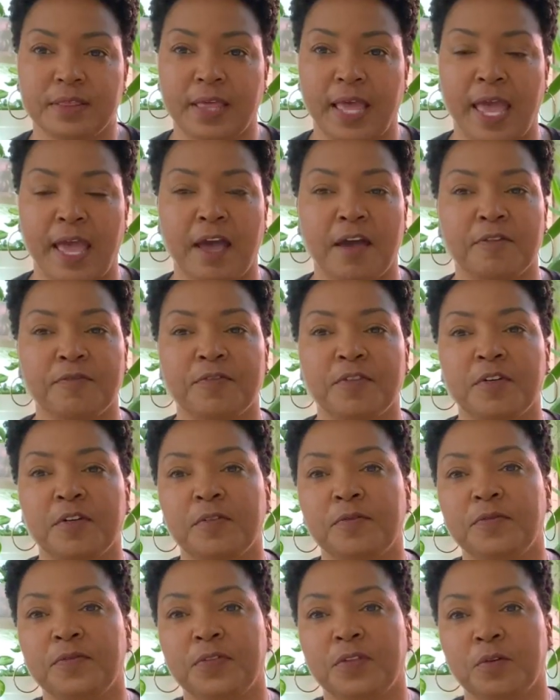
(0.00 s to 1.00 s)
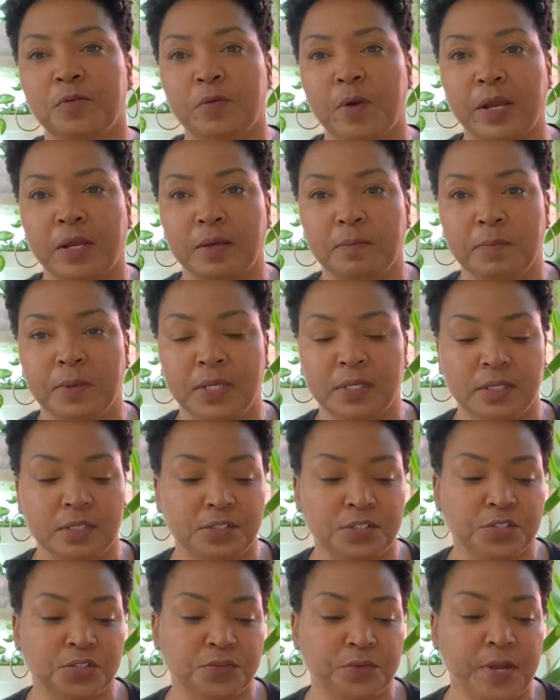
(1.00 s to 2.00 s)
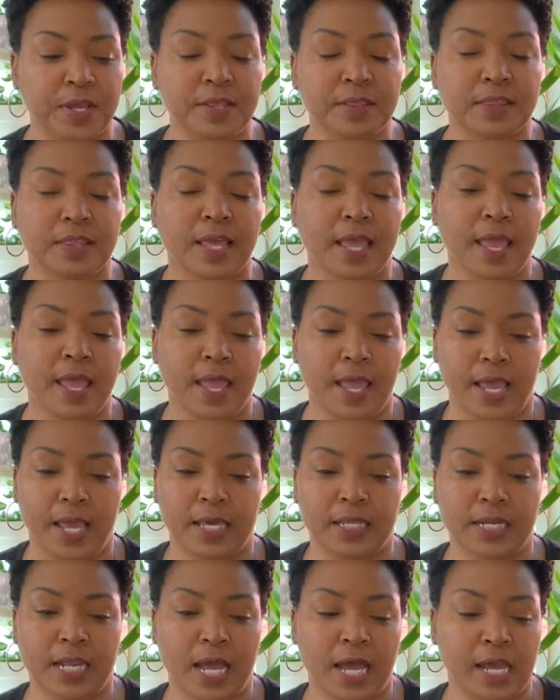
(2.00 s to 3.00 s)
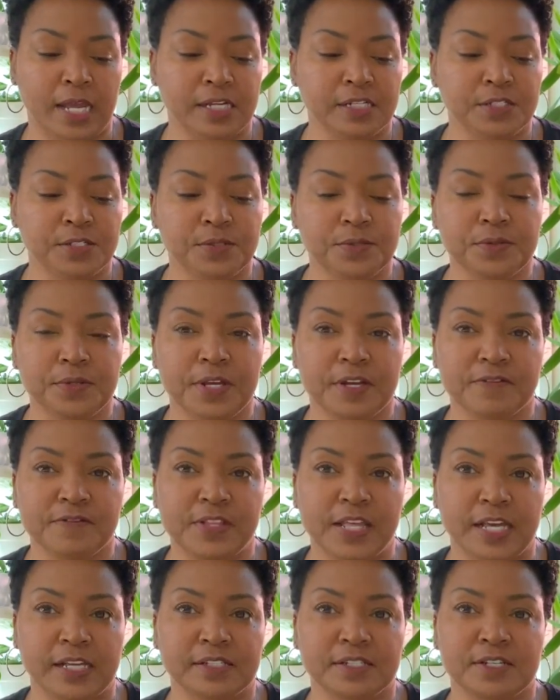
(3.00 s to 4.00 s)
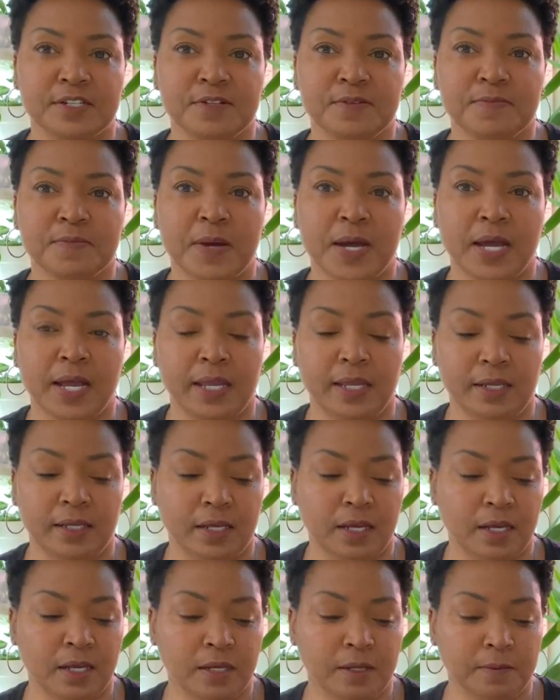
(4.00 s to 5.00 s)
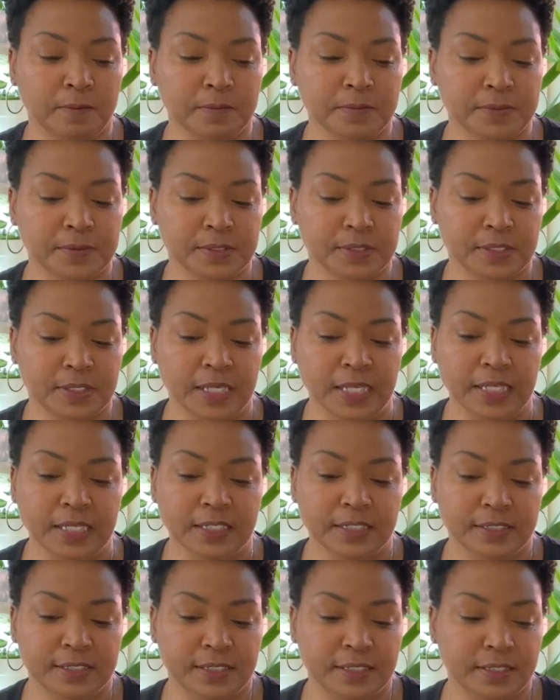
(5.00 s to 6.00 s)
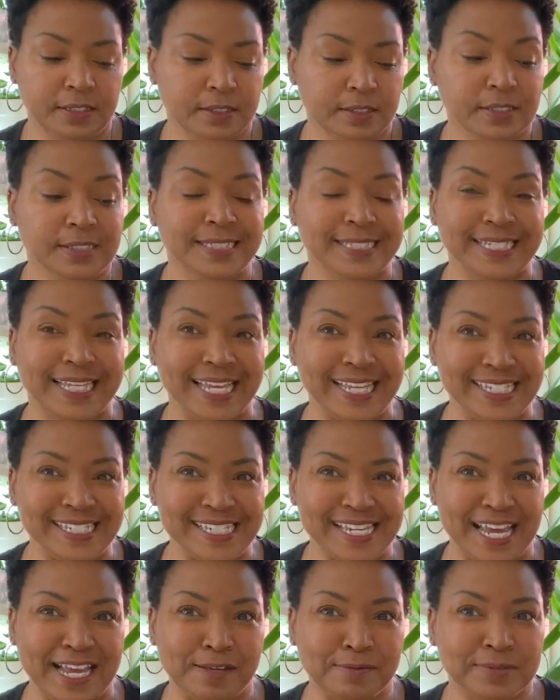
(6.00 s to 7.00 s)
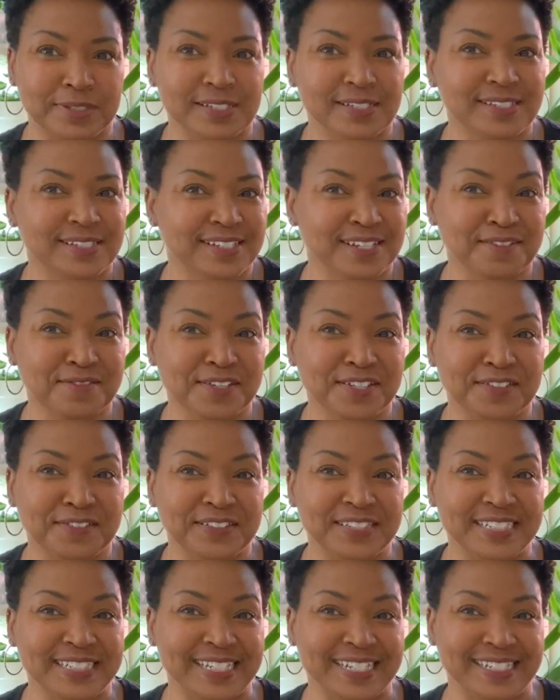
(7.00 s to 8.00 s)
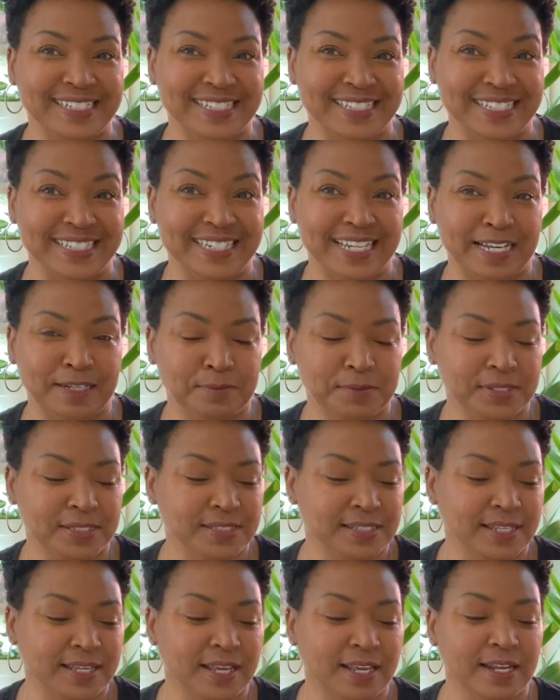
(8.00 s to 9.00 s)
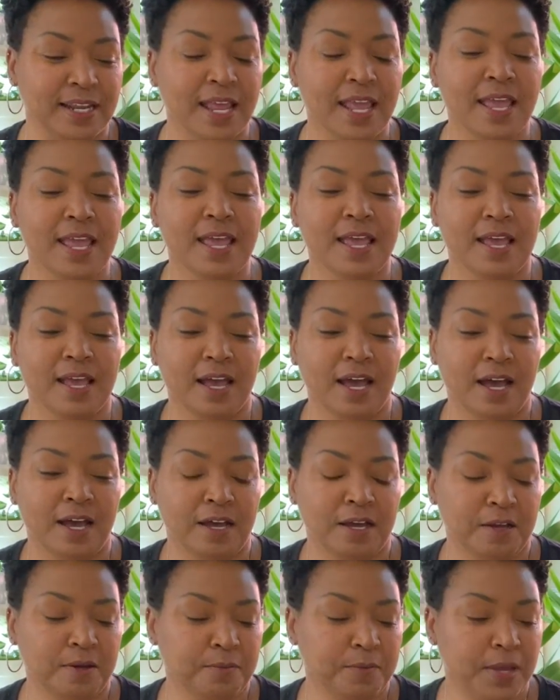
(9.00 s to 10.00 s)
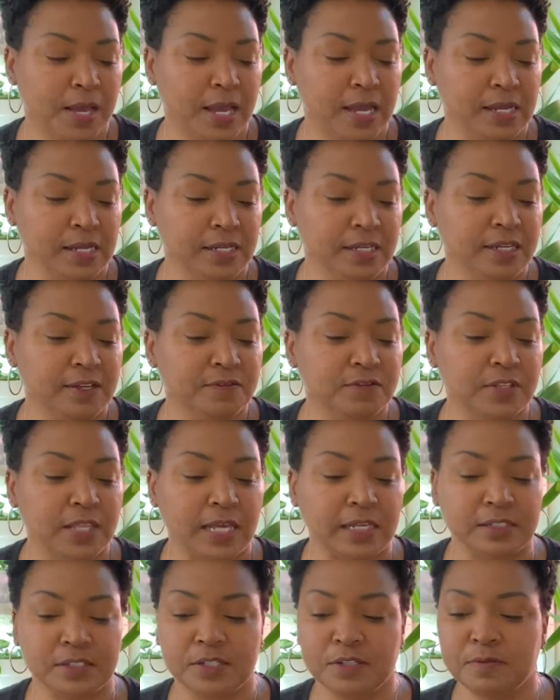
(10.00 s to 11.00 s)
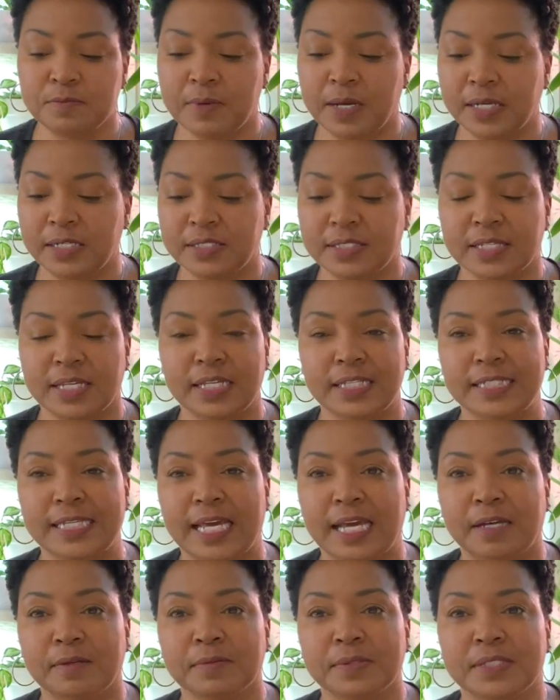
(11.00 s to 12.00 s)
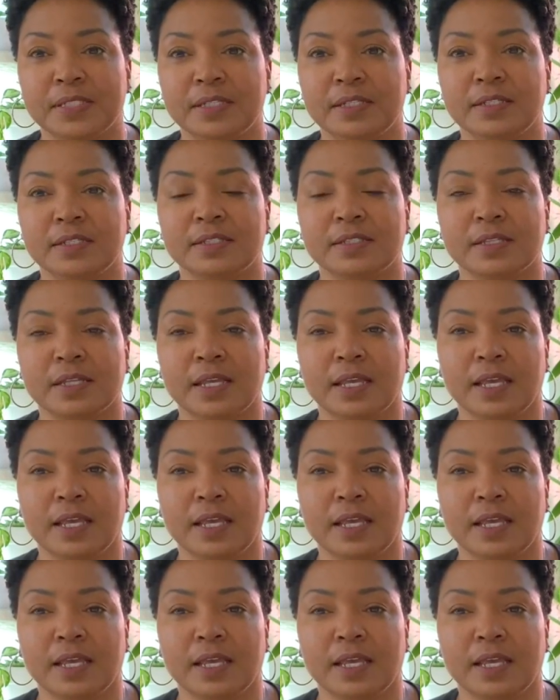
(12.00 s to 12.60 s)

half of the recommended strength, and I do give that to my um, syn skindapsis. See, I'm getting ready to say syndapsis again. Um, I give that to my skindapsis